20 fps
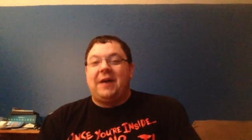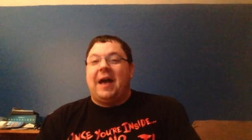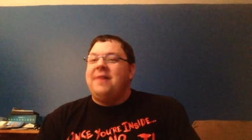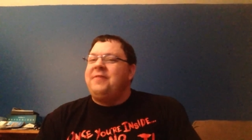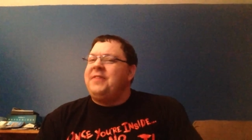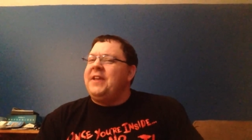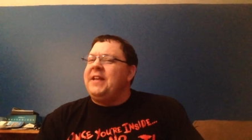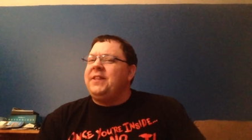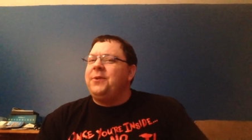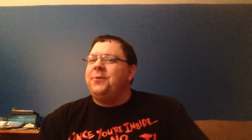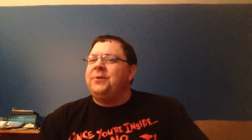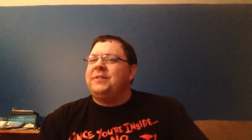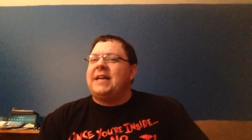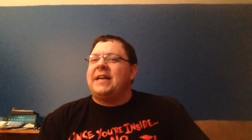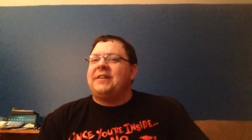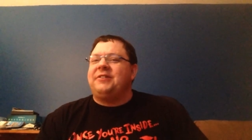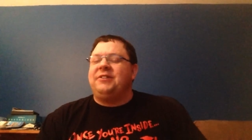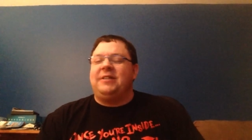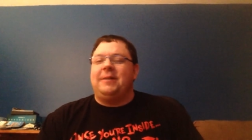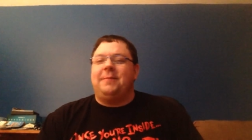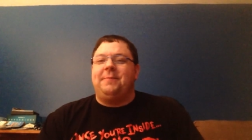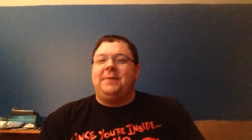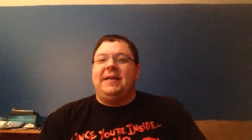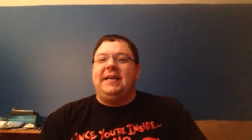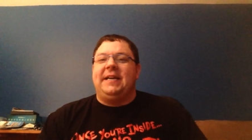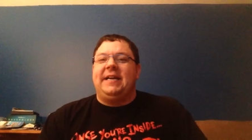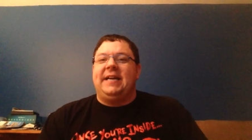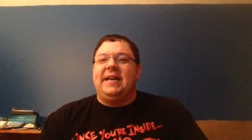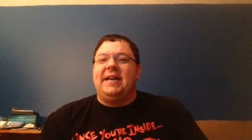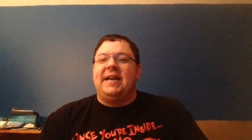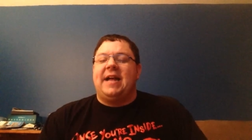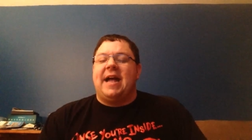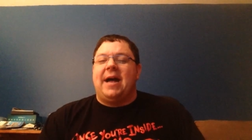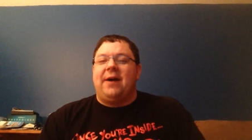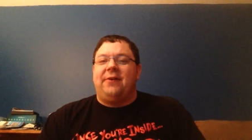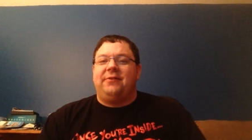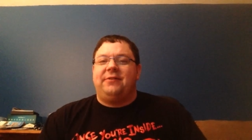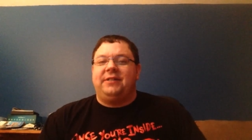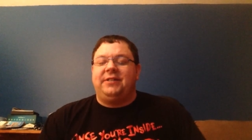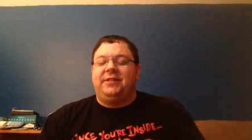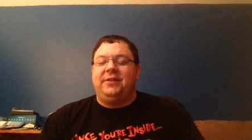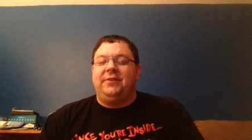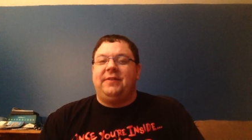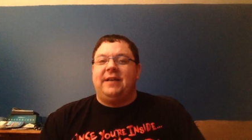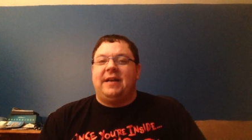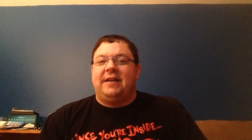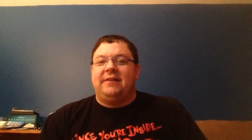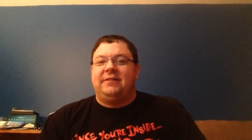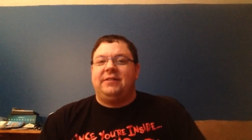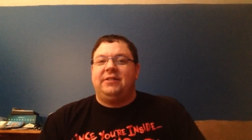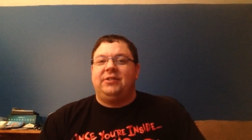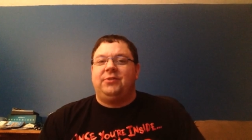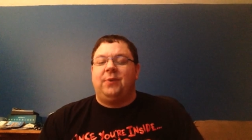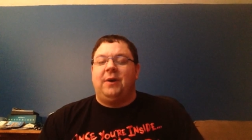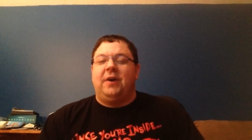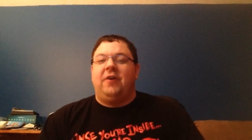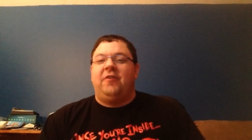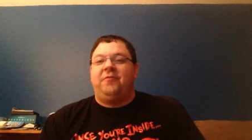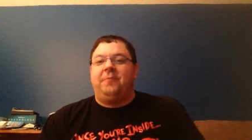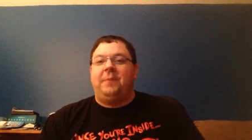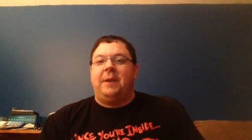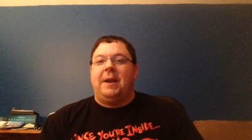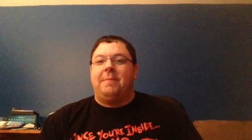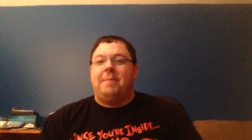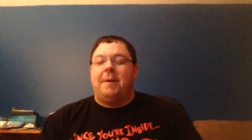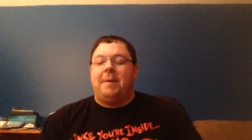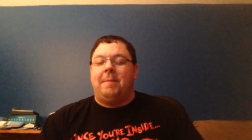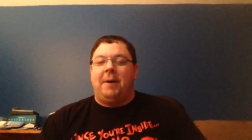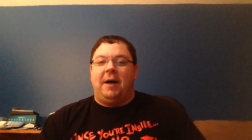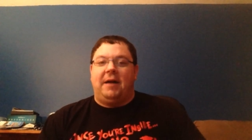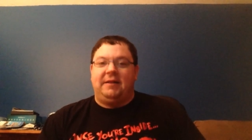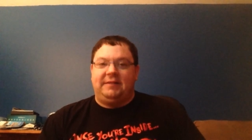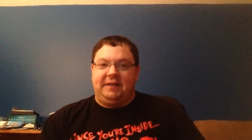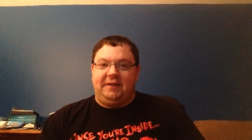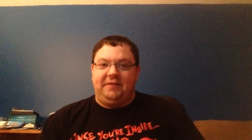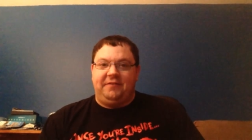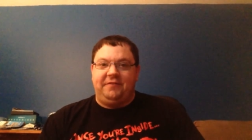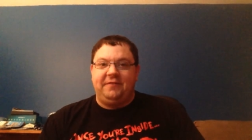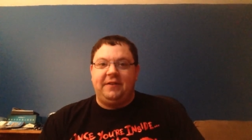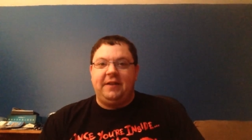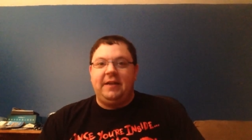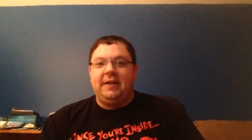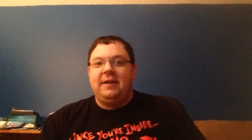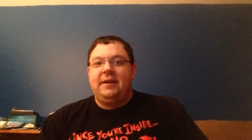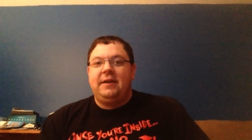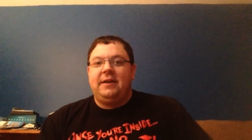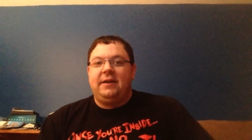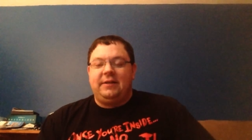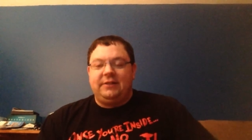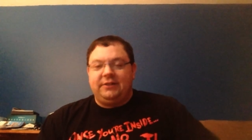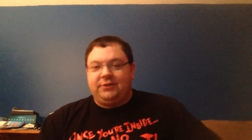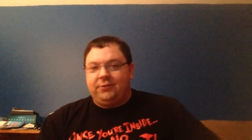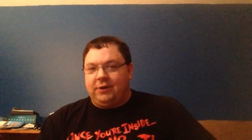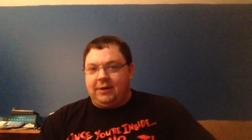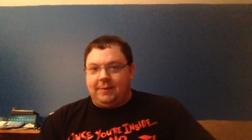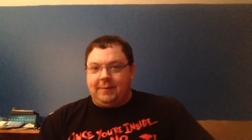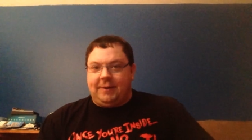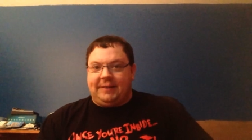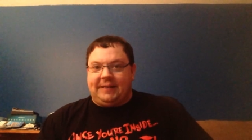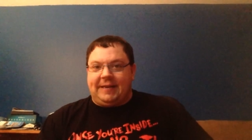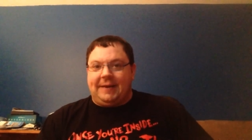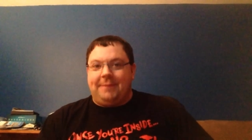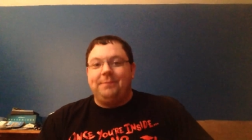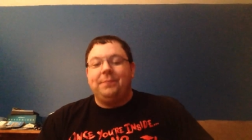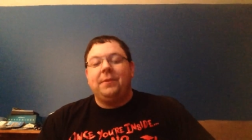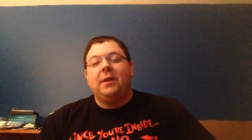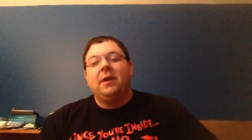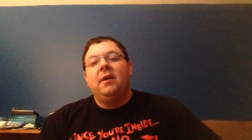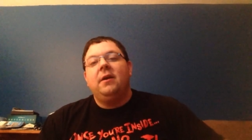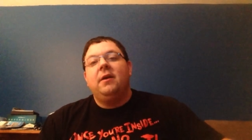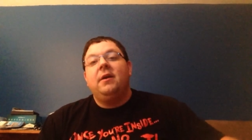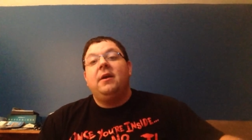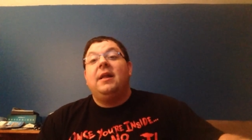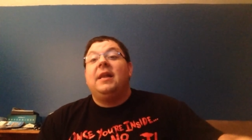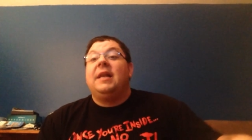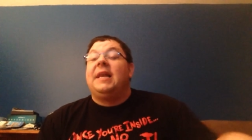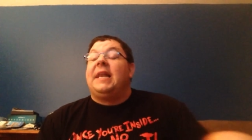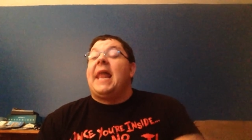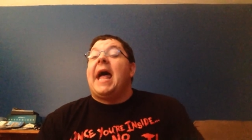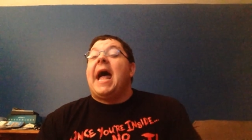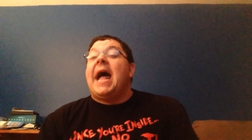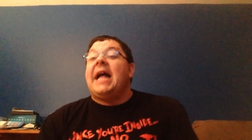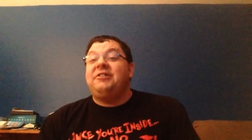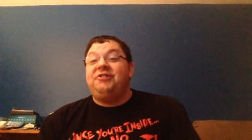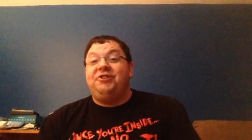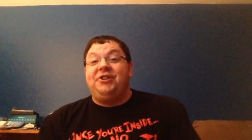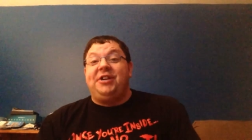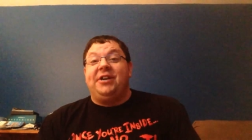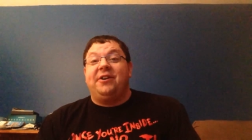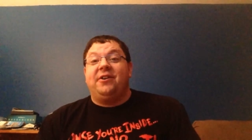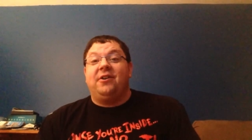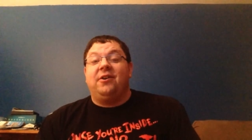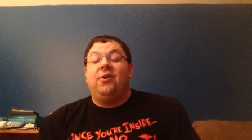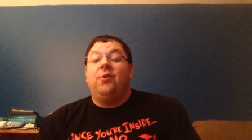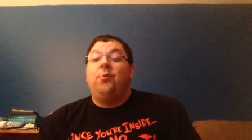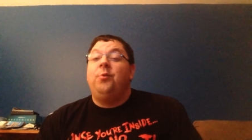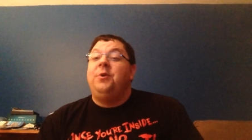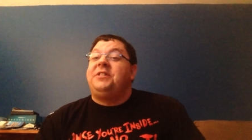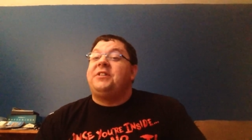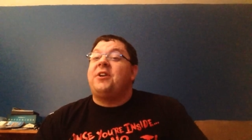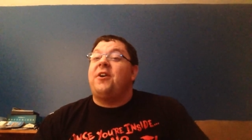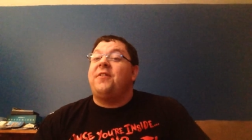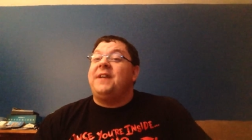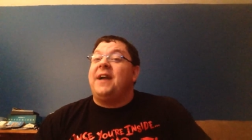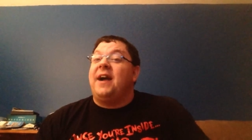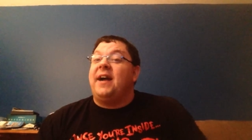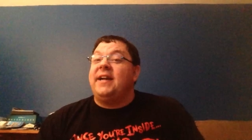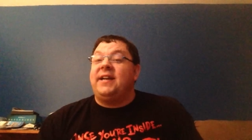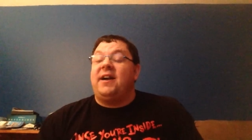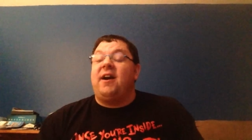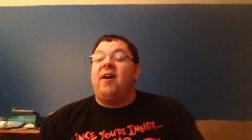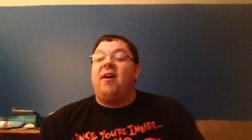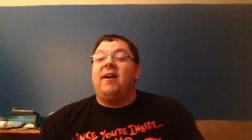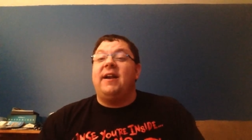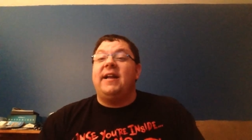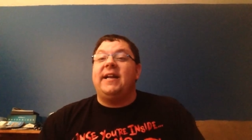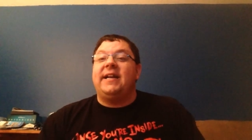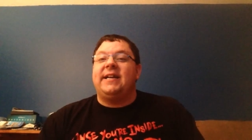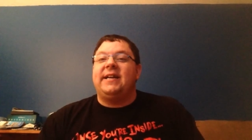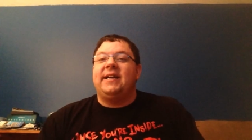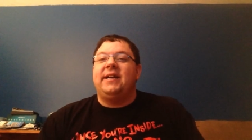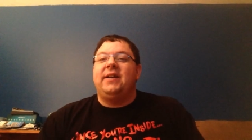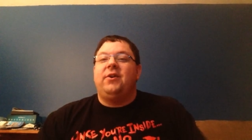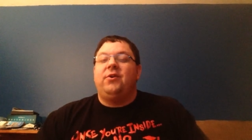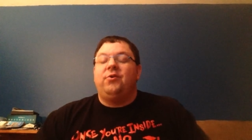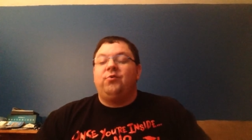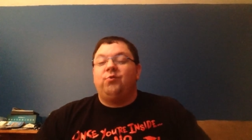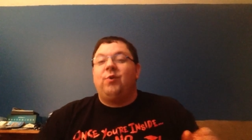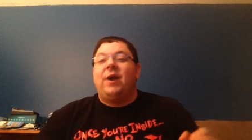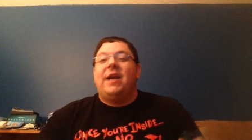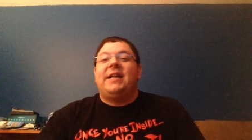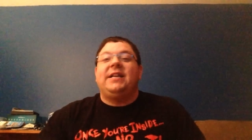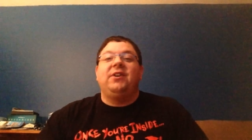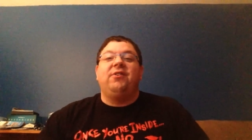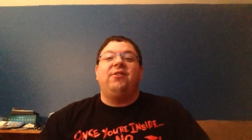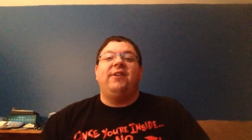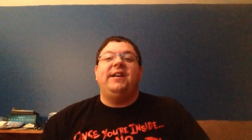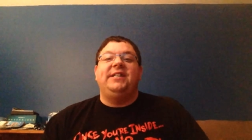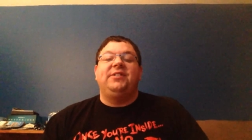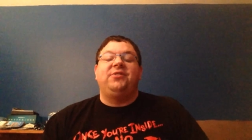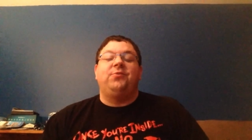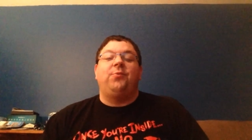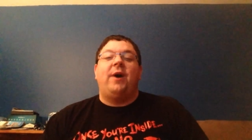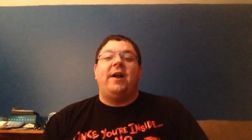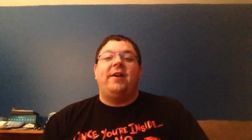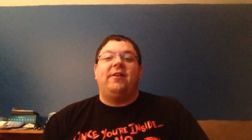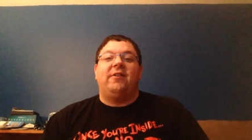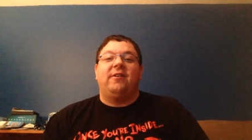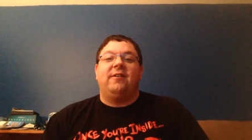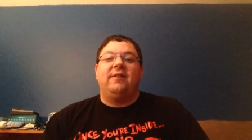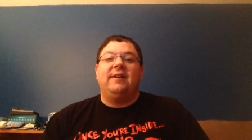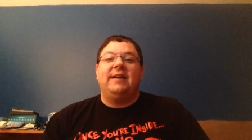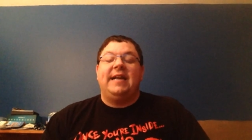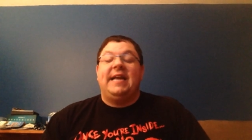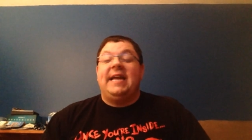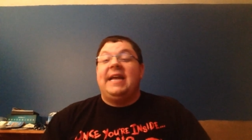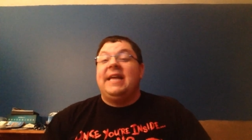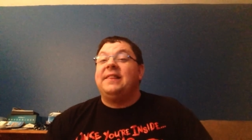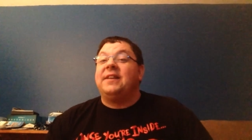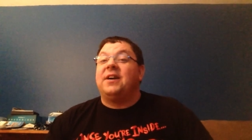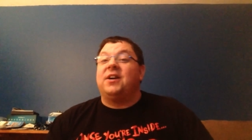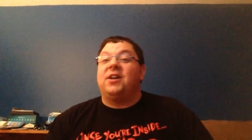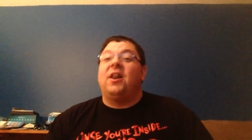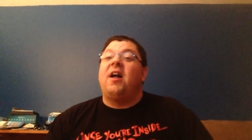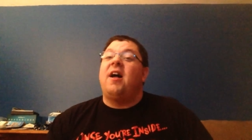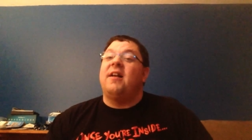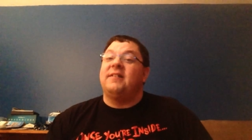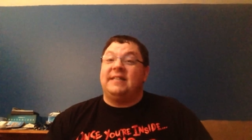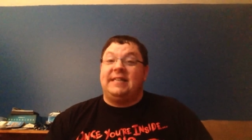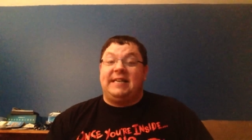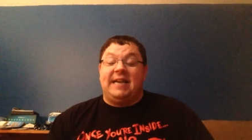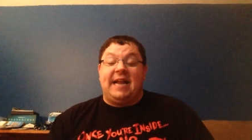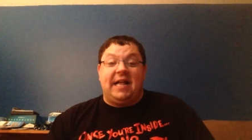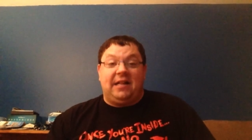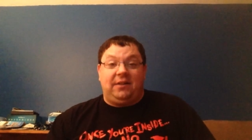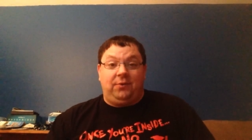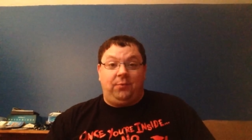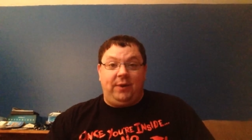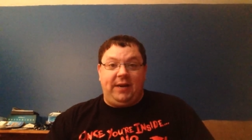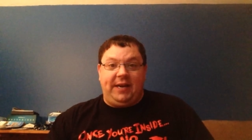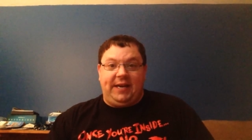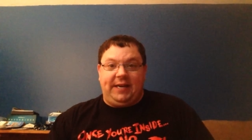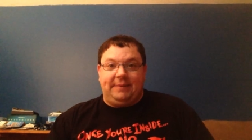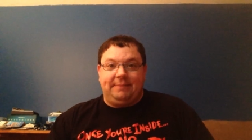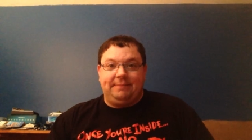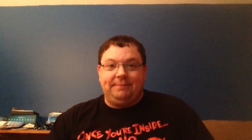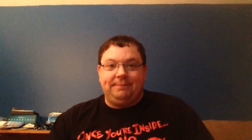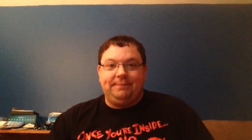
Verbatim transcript: I think there was actually something in the house in 2012, but I'm not positive. Sorry about that. Last year, we saw the iconic red and green sweater in the closet in Halloween.